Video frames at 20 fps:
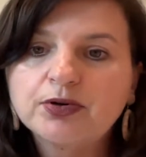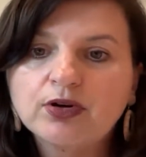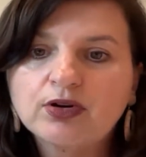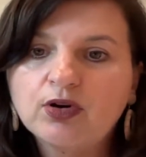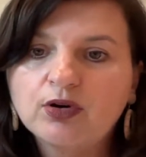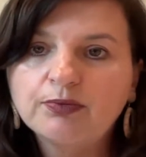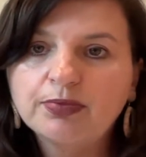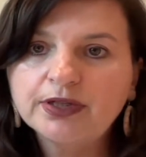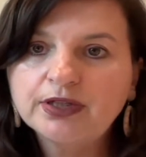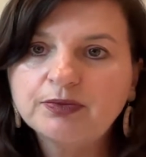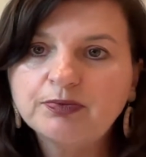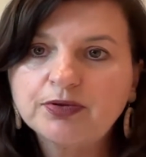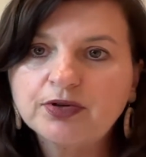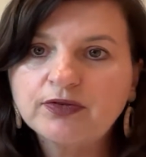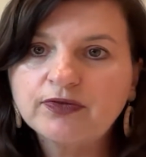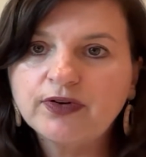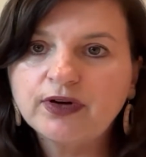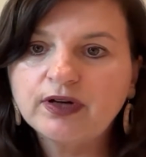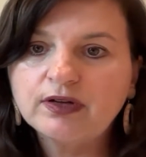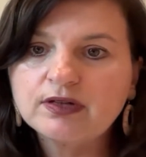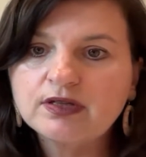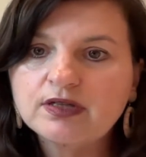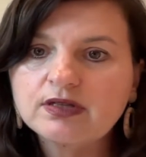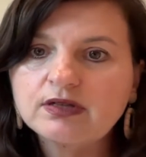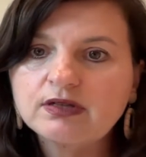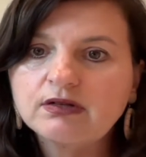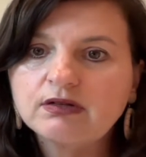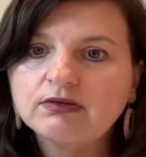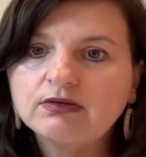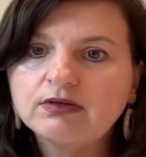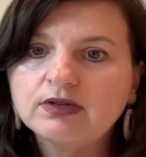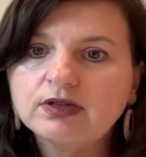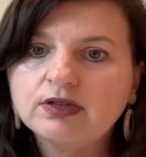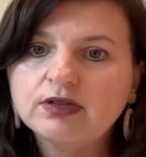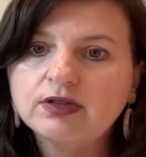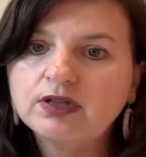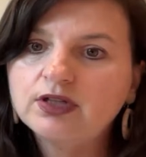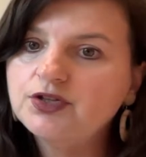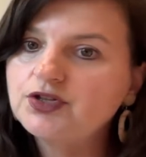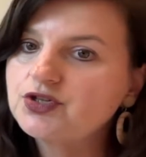company profiles
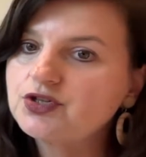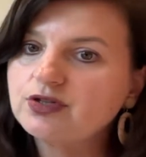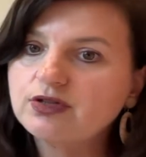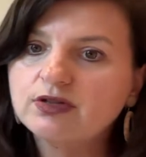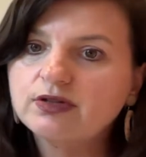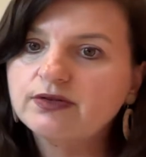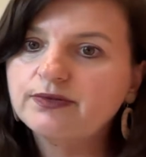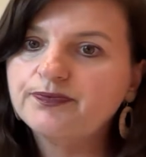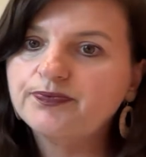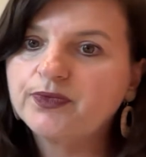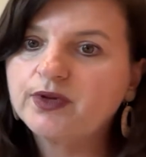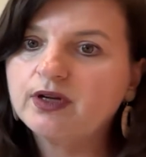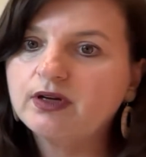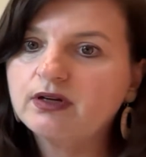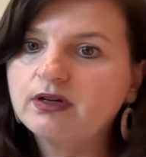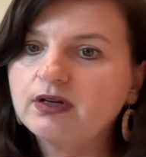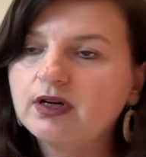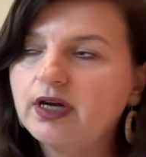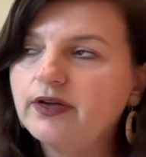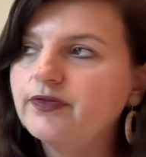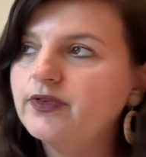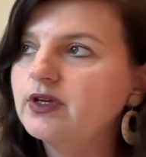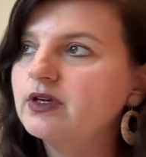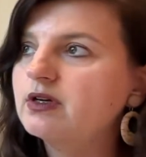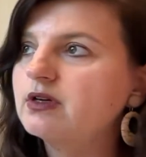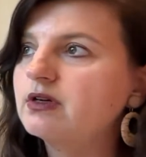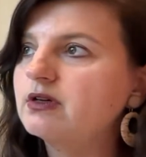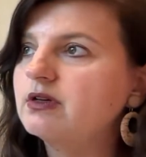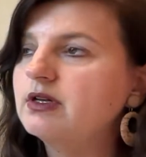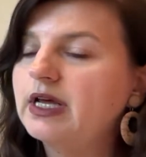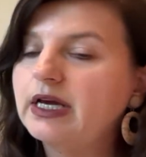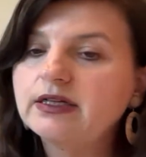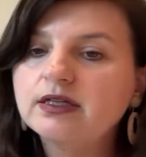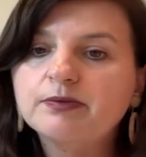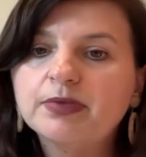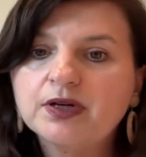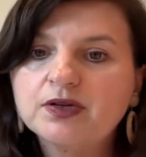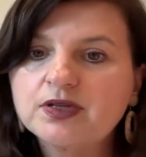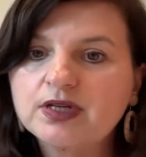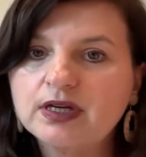in each, I think Leiden
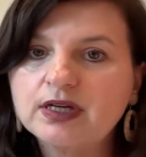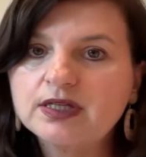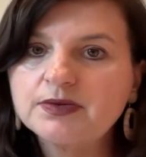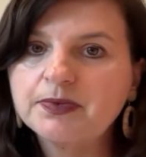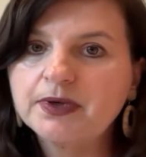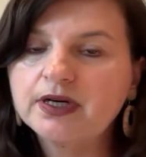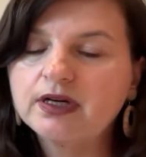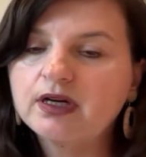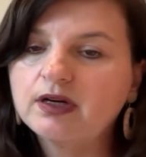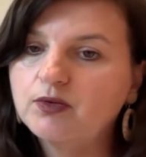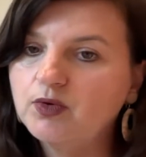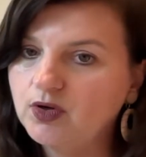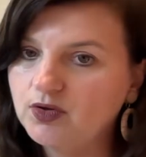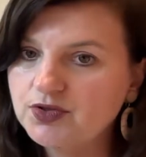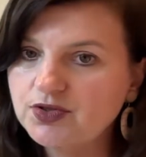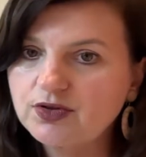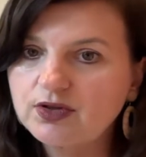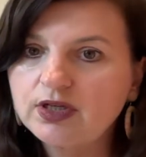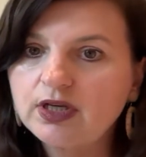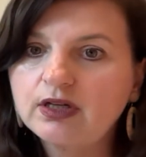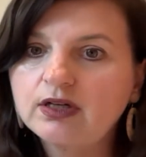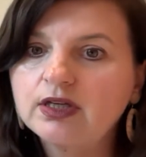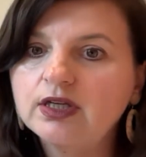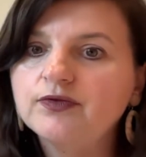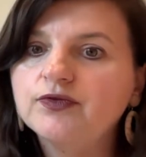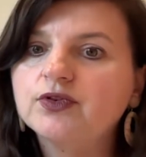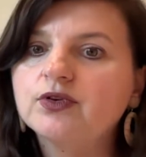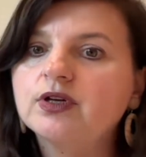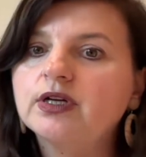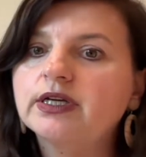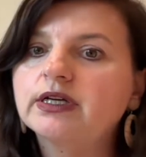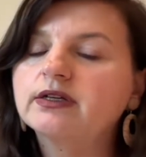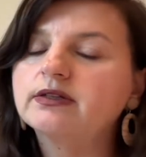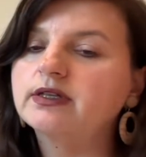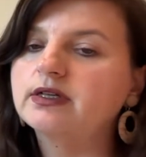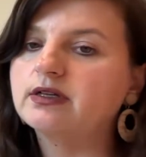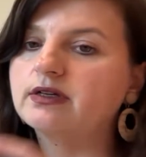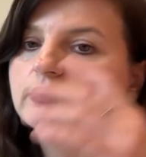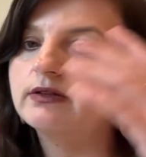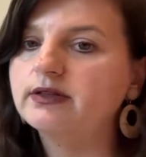Bioscience Park, I will also can give you a link there.